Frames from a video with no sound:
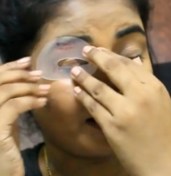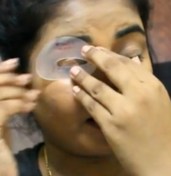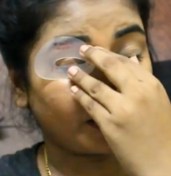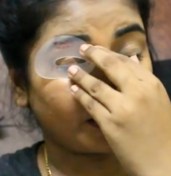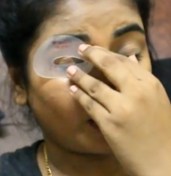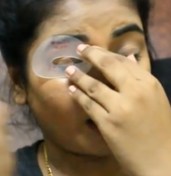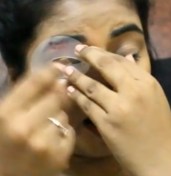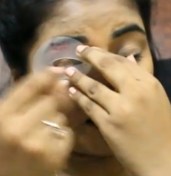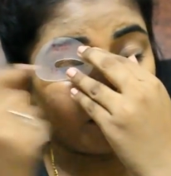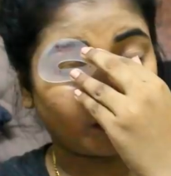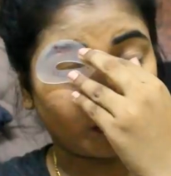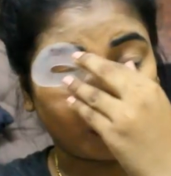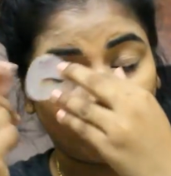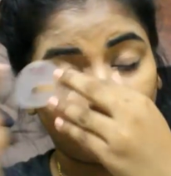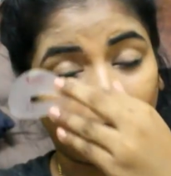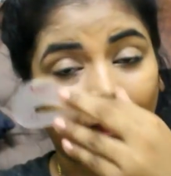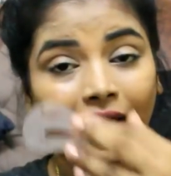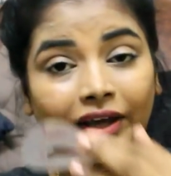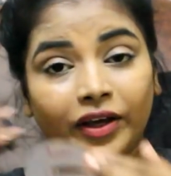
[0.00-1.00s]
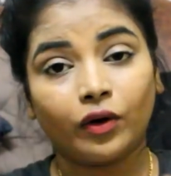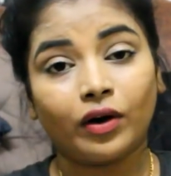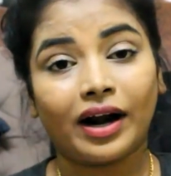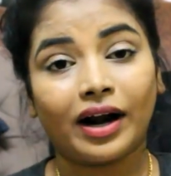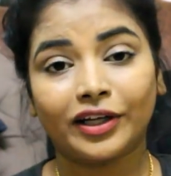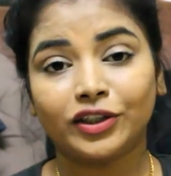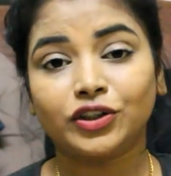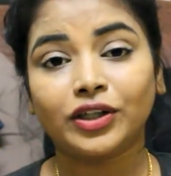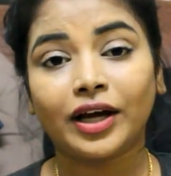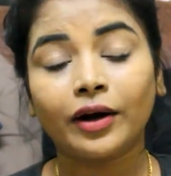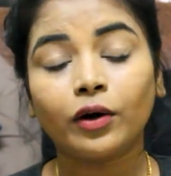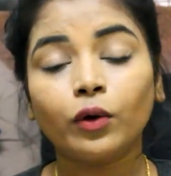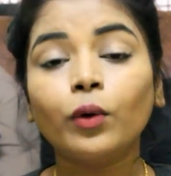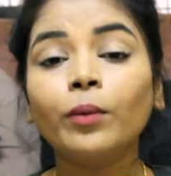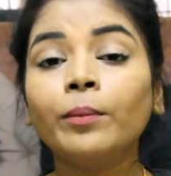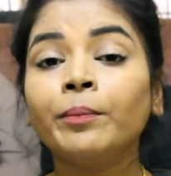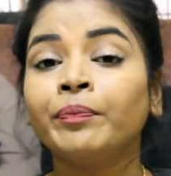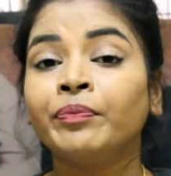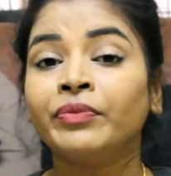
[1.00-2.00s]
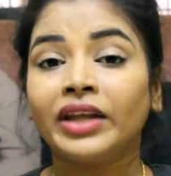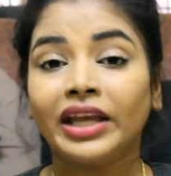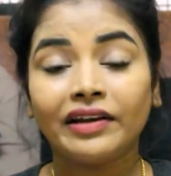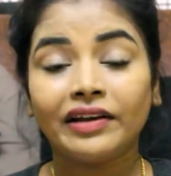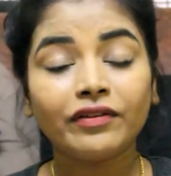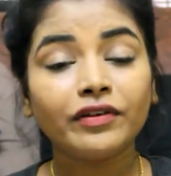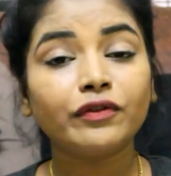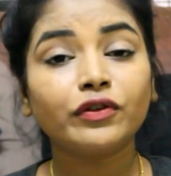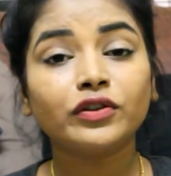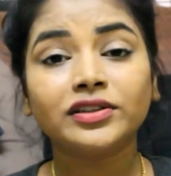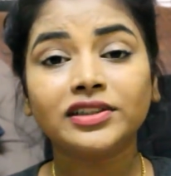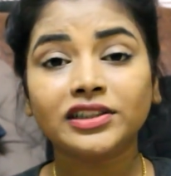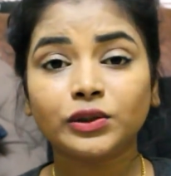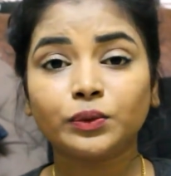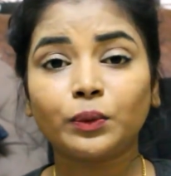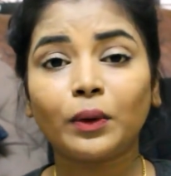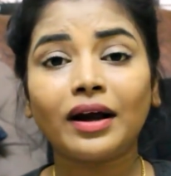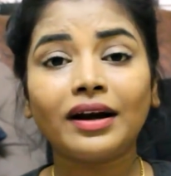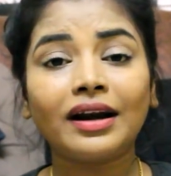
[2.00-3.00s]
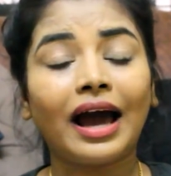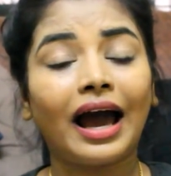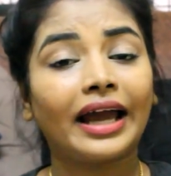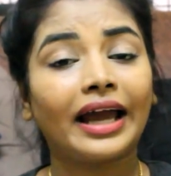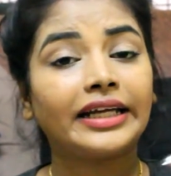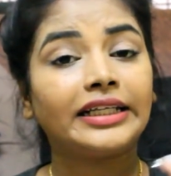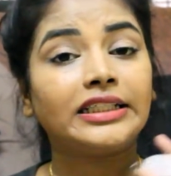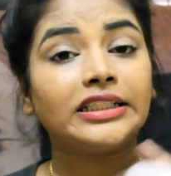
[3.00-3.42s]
and you have to apply your eyeshadow. Even for this one, I